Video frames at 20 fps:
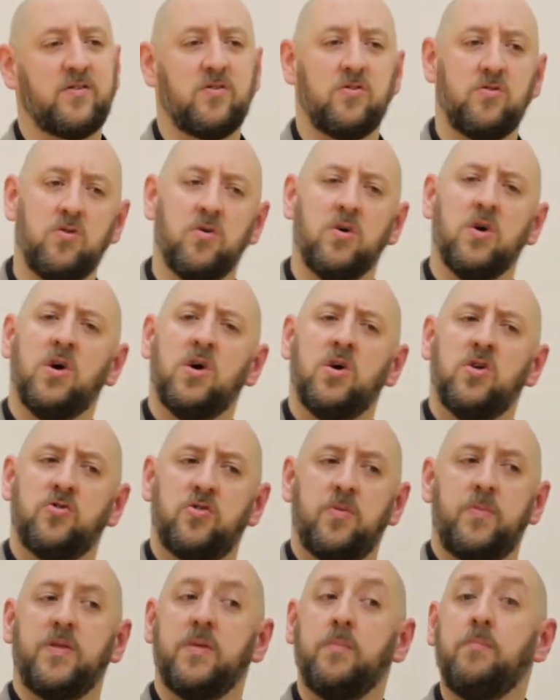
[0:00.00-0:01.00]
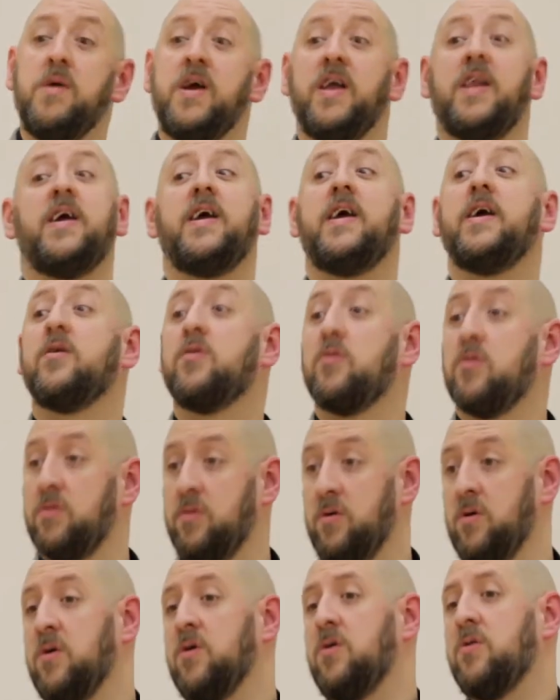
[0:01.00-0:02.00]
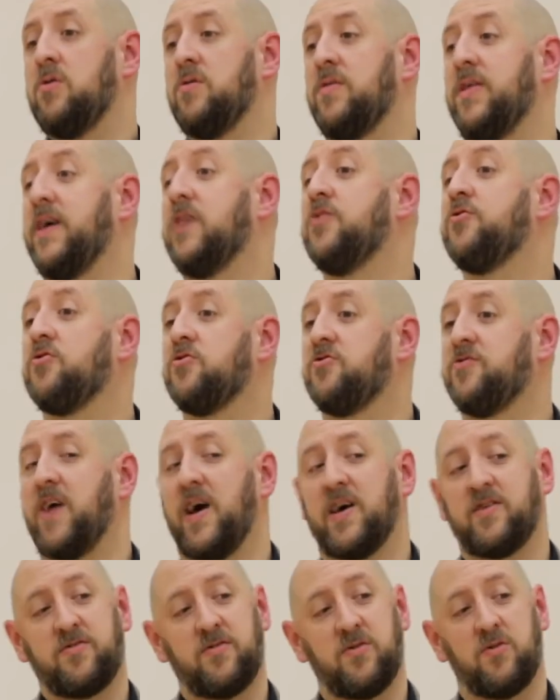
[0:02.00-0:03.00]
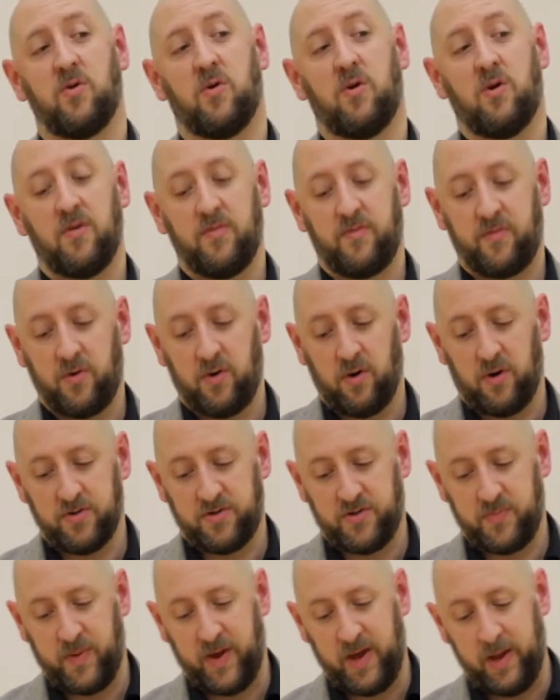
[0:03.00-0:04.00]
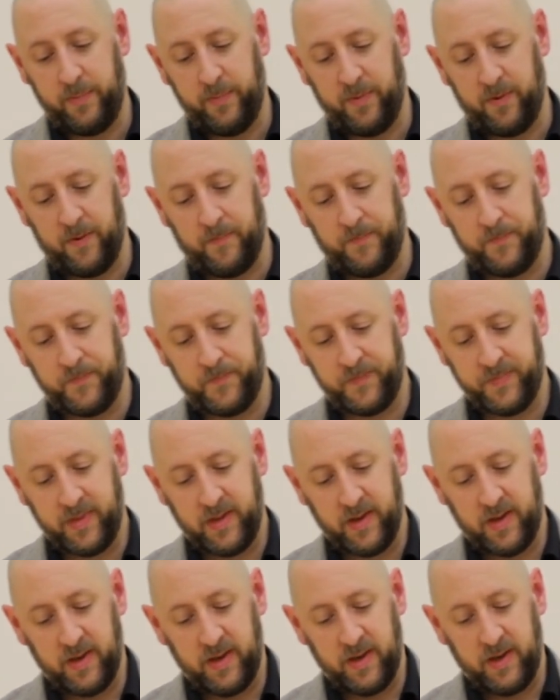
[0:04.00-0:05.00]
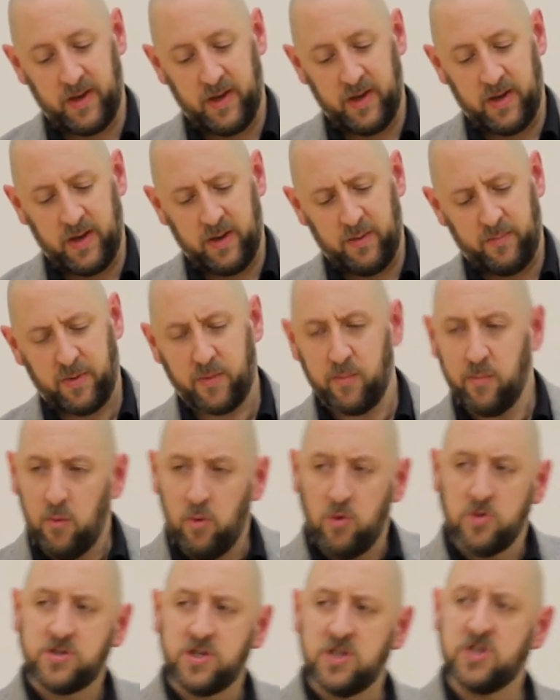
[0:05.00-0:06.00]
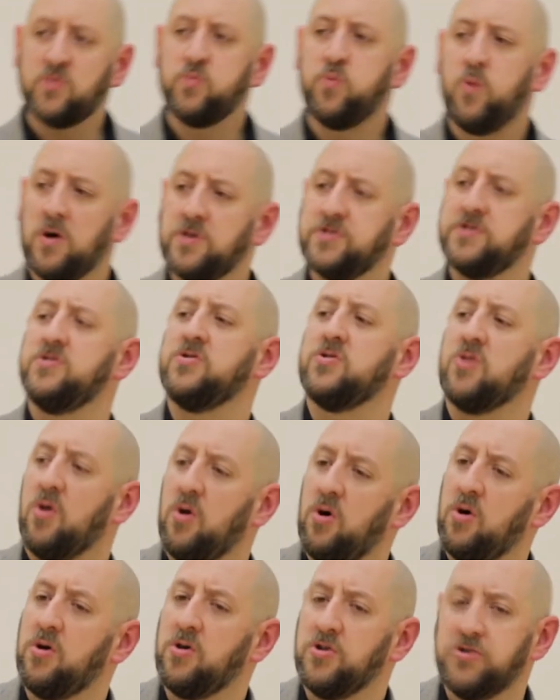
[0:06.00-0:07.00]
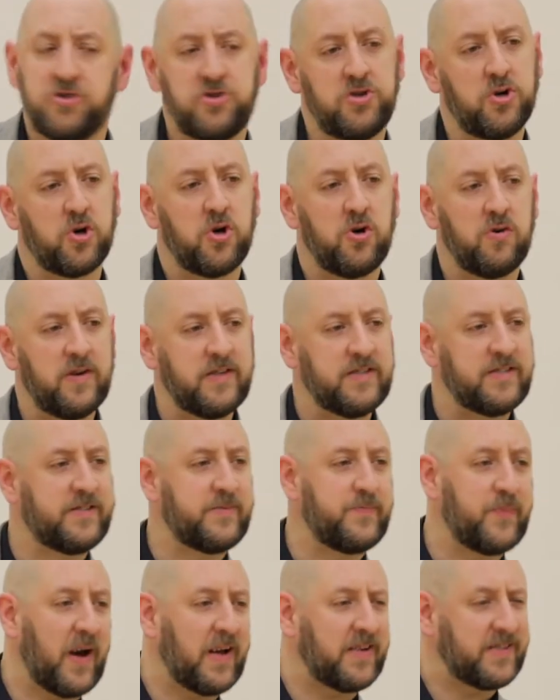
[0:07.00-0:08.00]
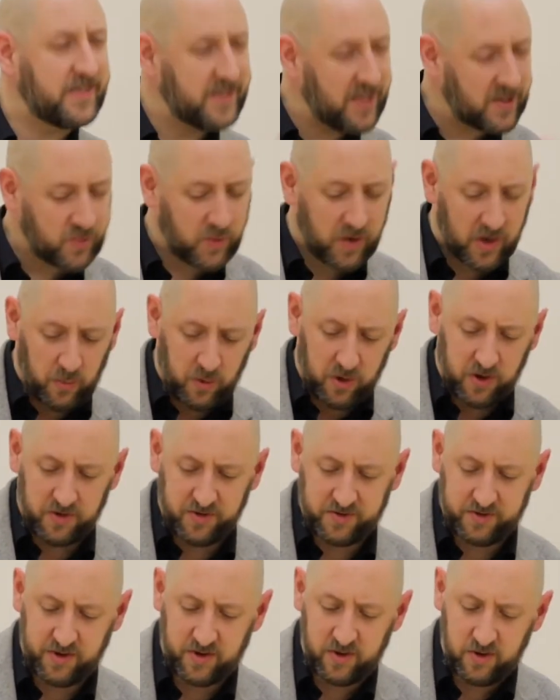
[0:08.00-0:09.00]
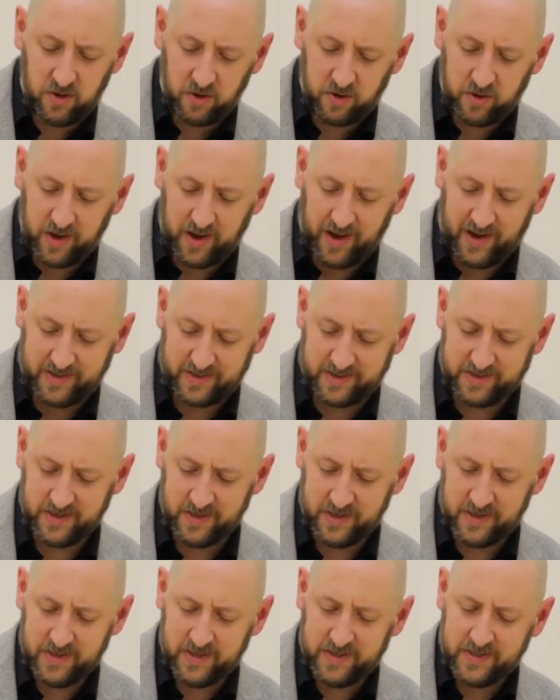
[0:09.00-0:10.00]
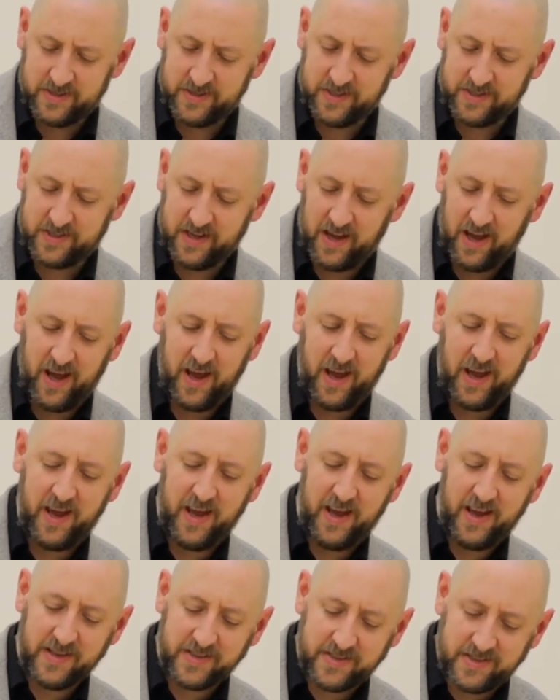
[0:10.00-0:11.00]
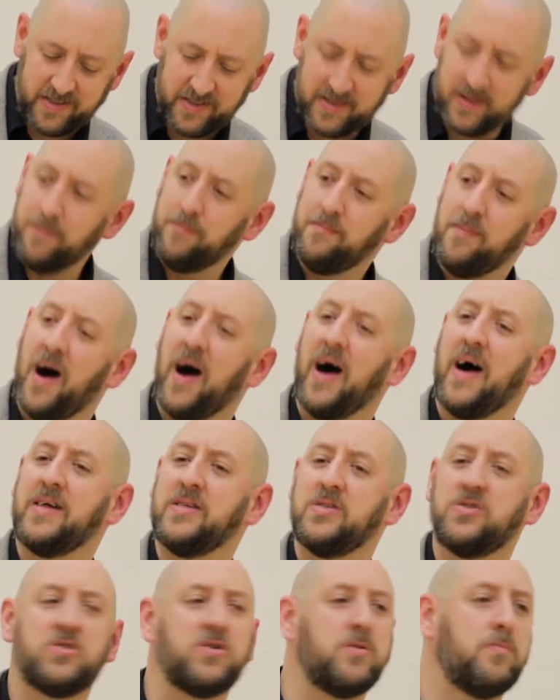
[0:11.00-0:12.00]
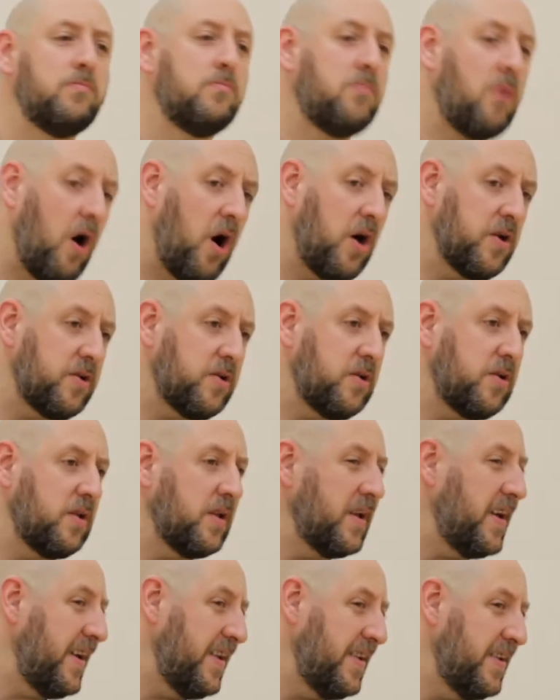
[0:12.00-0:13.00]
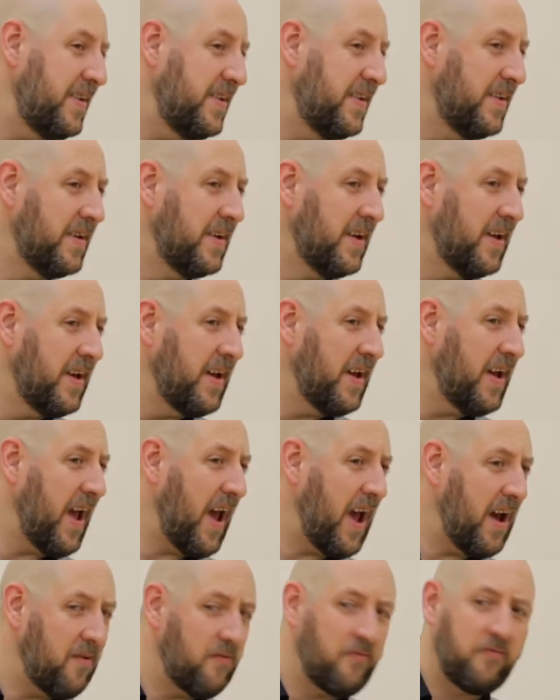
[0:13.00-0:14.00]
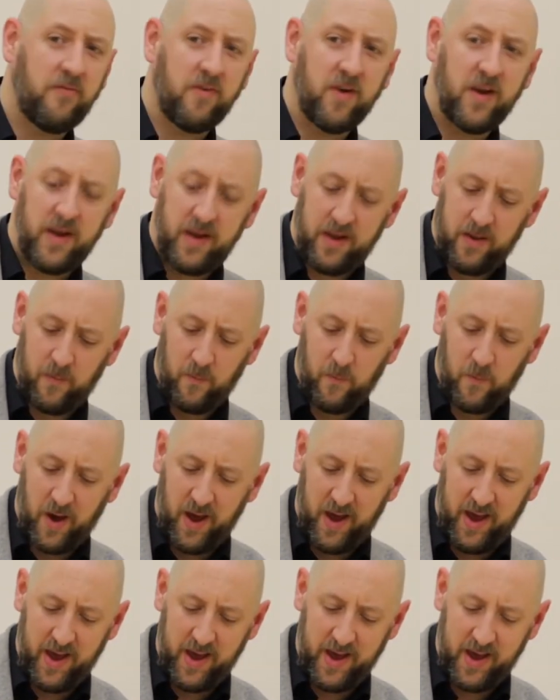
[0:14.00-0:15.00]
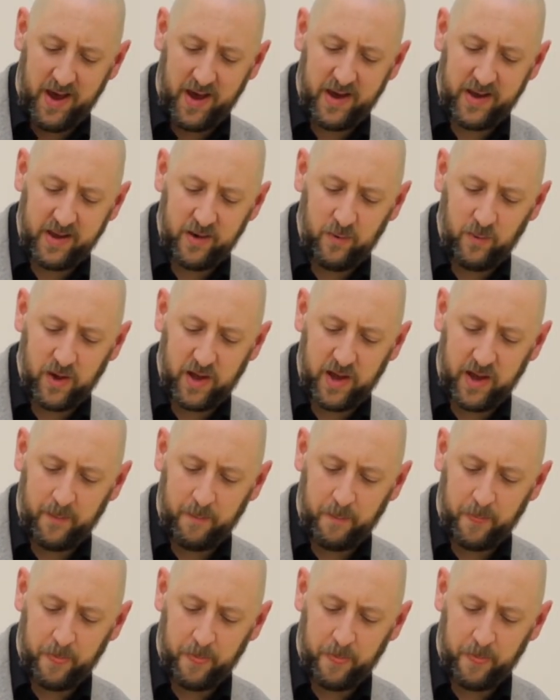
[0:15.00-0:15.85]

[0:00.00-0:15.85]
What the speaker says: to be the mediator or the intercessor of God's people. But Moses wasn't all sugar and spice, and that's what I want us to look at today. He isn't the man to model in every way anyway.